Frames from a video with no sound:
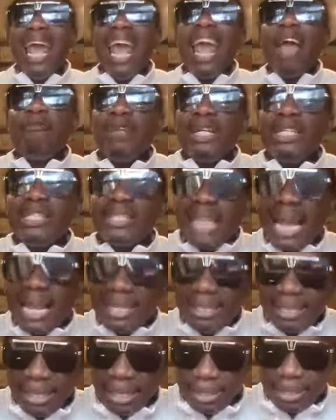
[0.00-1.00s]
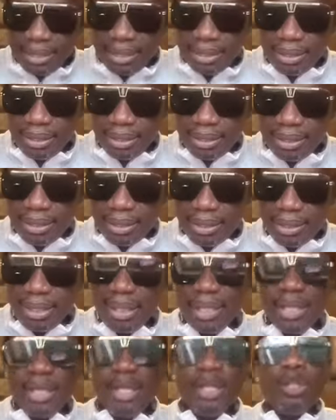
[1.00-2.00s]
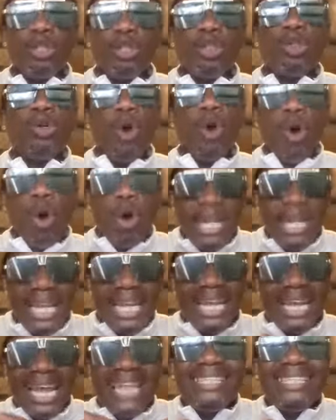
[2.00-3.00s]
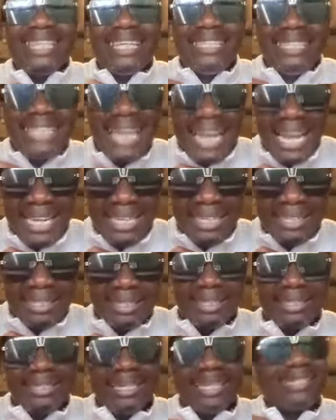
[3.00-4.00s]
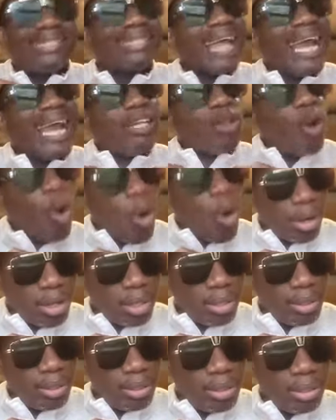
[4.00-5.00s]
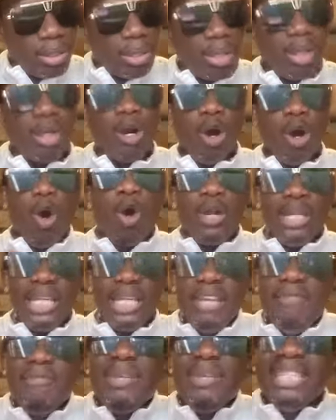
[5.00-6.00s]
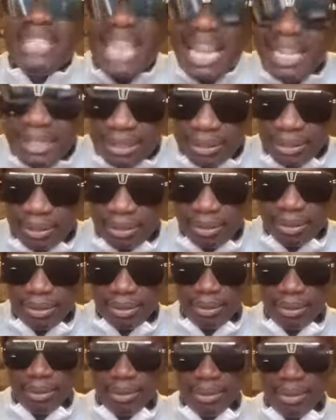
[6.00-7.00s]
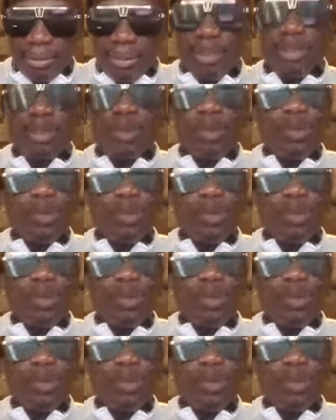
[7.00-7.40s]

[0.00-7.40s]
every side chick should only entertain the side cock on invitation. So